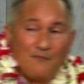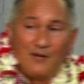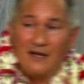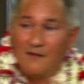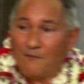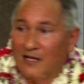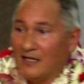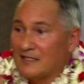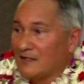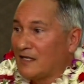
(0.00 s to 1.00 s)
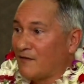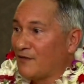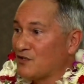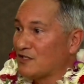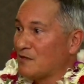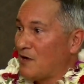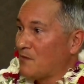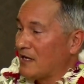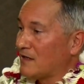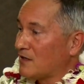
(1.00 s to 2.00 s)
But let's look for just a
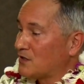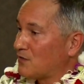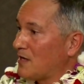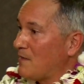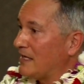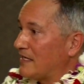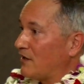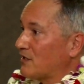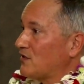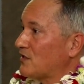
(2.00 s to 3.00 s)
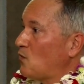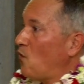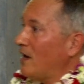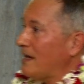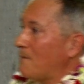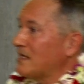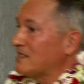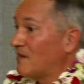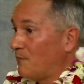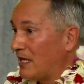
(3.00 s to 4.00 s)
moment at those three main characters and what it
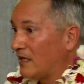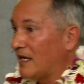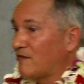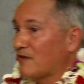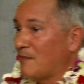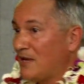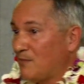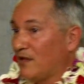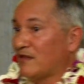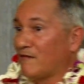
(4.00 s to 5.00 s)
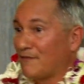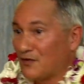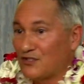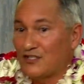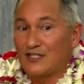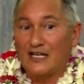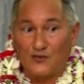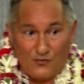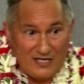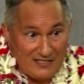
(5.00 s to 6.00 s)
must have been like for the people in the first
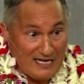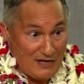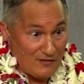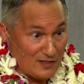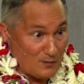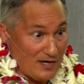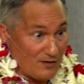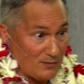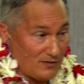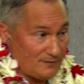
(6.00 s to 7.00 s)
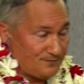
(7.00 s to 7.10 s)
century to hear this parable.